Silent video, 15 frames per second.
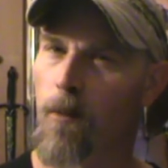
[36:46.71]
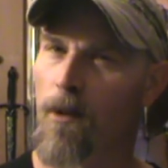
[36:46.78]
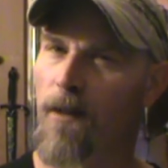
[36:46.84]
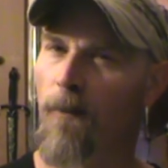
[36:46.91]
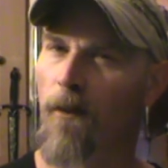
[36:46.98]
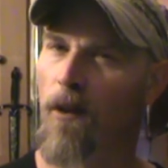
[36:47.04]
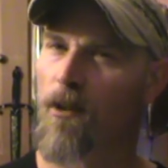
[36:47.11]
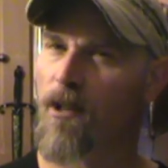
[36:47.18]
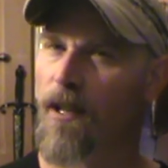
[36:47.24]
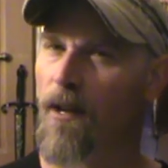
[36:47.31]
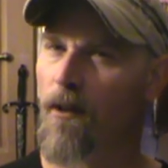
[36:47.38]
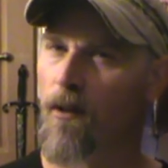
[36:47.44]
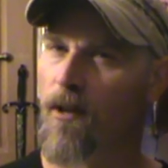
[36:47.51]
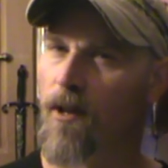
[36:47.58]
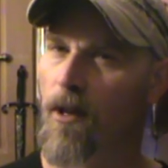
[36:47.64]
was first
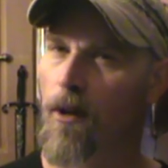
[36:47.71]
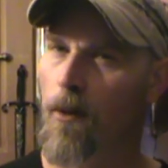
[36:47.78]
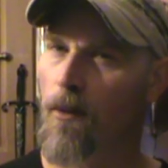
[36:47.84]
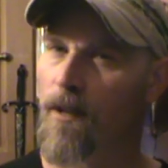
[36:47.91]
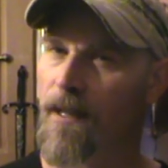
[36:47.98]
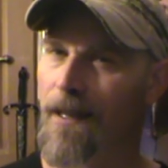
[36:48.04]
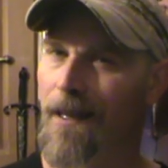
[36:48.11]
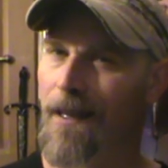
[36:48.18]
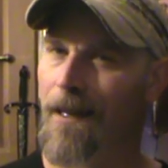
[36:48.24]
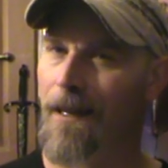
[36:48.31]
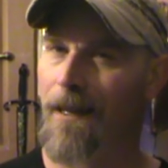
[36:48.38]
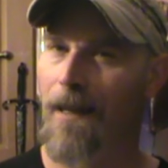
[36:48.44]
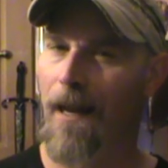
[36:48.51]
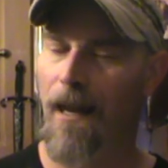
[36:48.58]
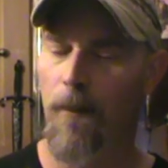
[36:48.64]
introduced into
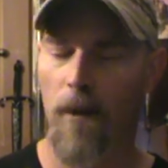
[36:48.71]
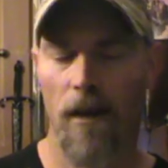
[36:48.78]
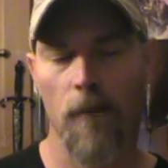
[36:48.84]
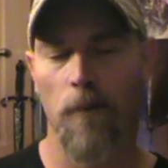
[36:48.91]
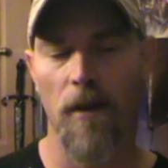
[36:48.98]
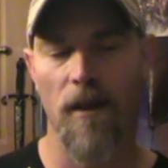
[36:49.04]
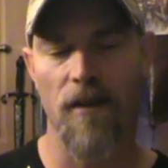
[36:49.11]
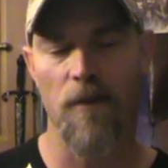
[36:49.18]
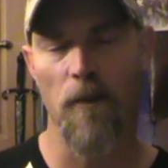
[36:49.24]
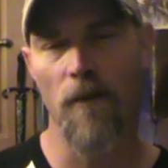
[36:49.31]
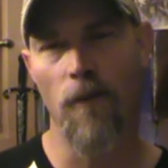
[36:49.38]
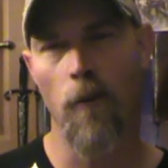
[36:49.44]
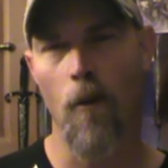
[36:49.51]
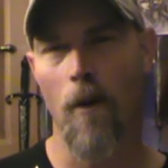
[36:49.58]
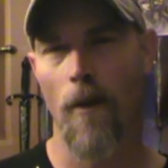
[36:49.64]
gaming, because
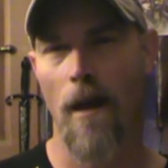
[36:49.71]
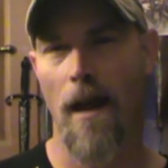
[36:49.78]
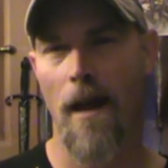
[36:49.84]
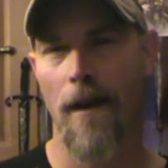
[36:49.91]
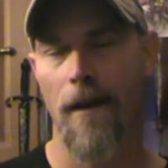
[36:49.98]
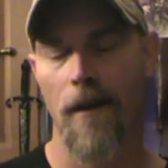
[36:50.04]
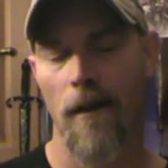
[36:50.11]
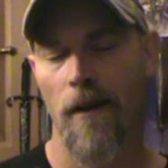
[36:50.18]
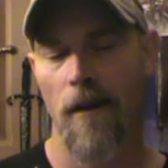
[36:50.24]
before that